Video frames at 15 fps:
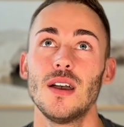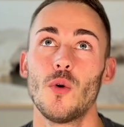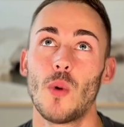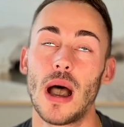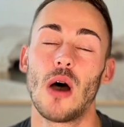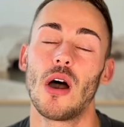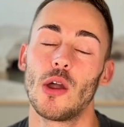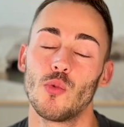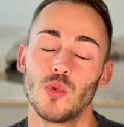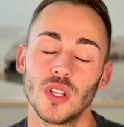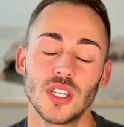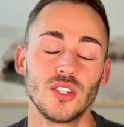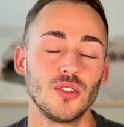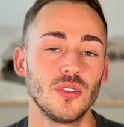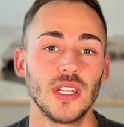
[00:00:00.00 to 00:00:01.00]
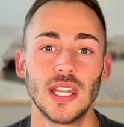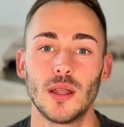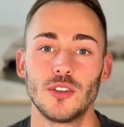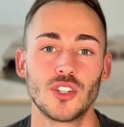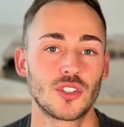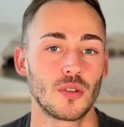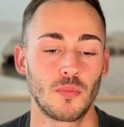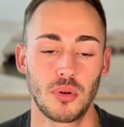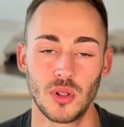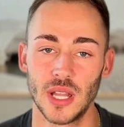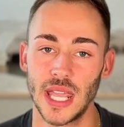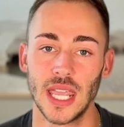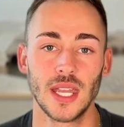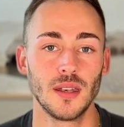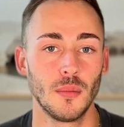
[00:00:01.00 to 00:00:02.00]
wow, I really do need a, just a
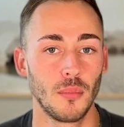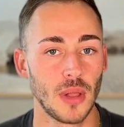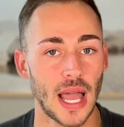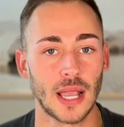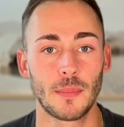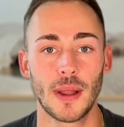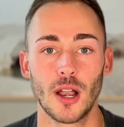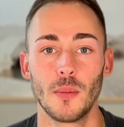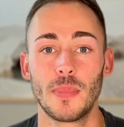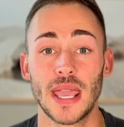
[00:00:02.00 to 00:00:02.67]
plain black pair of